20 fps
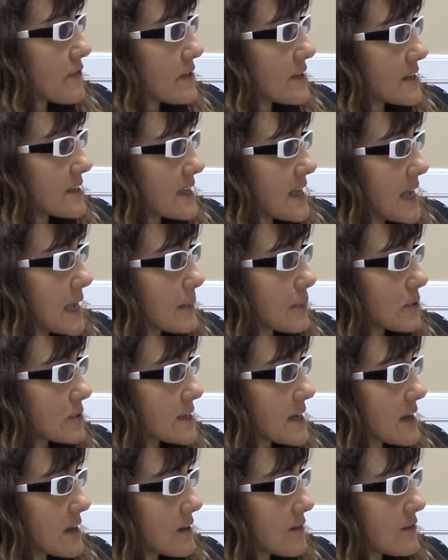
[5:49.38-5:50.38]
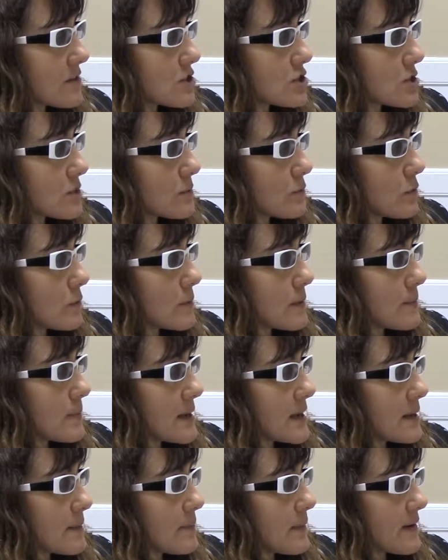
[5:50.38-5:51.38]
the cable television will be
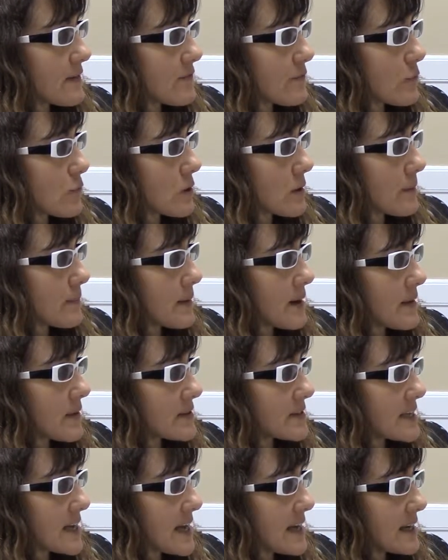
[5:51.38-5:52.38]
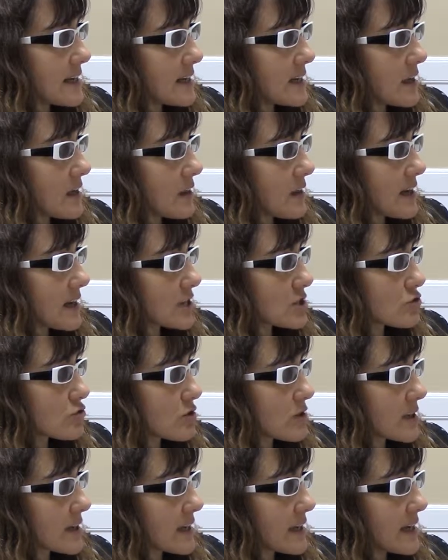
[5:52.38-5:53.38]
paid for by the tenant,
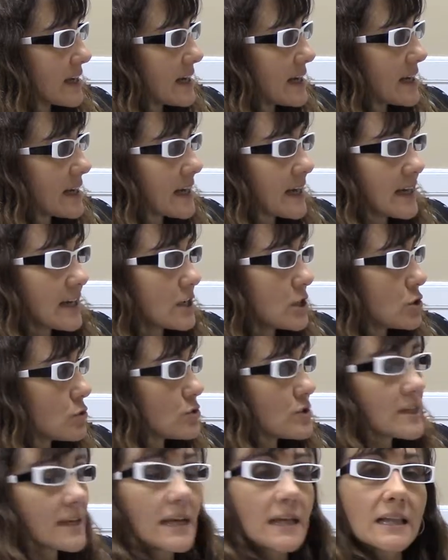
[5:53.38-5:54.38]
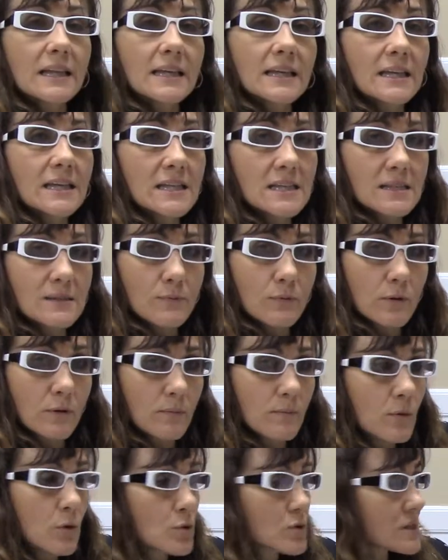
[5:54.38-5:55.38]
electric, and any kind of utilities
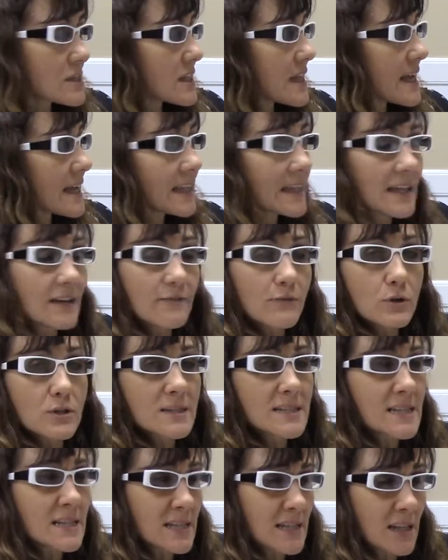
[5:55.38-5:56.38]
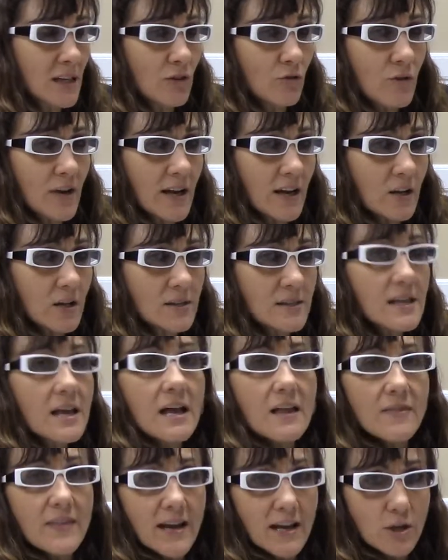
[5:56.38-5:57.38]
will most likely. With seasonal rentals,
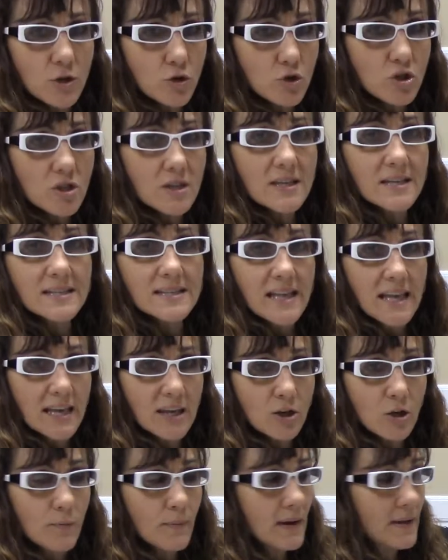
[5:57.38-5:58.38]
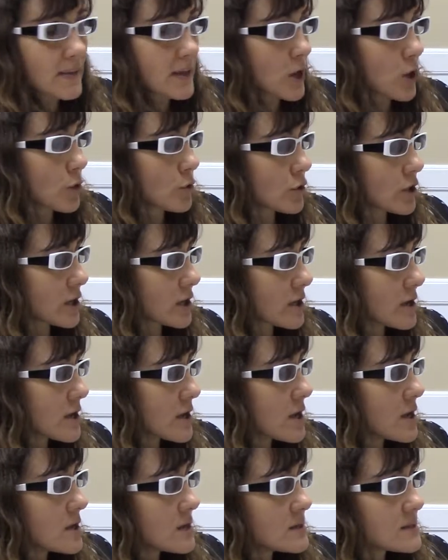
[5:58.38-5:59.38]
that usually is handled by the owner.
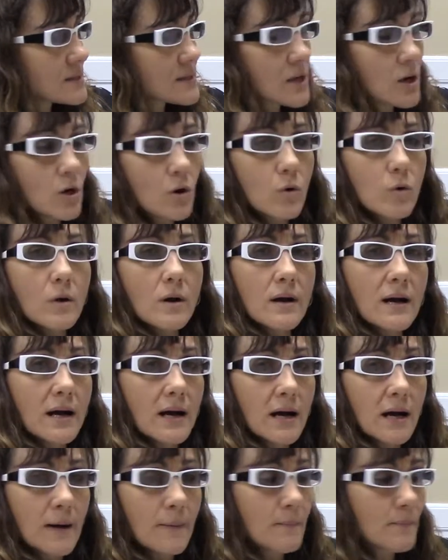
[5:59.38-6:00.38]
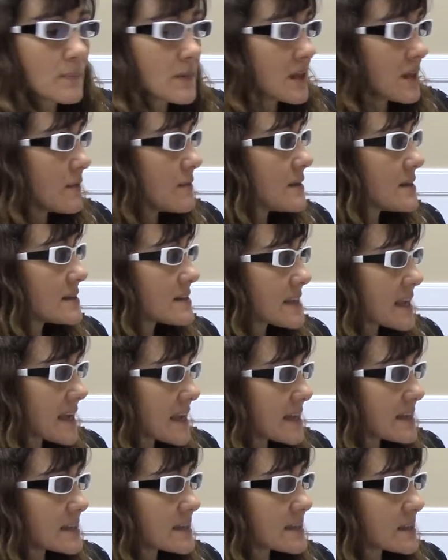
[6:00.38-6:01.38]
So in this
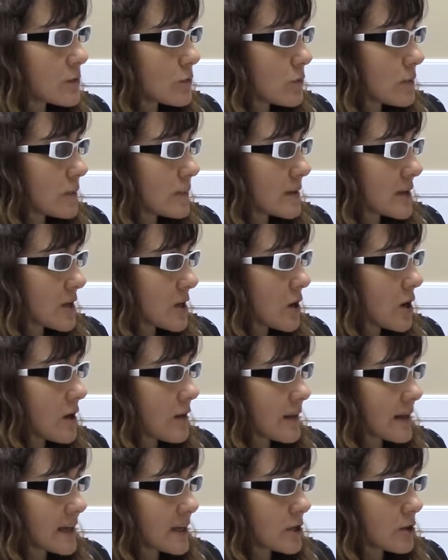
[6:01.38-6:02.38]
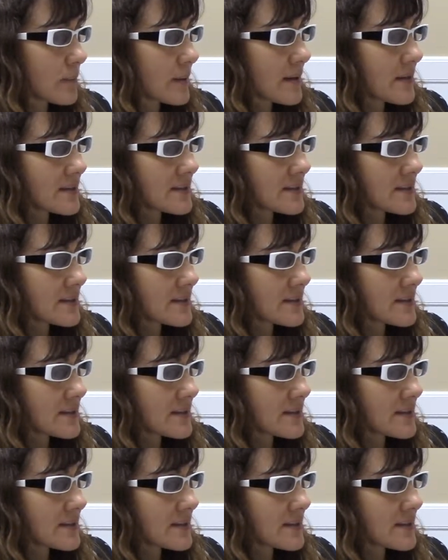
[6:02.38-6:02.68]
case, it will be all handled by the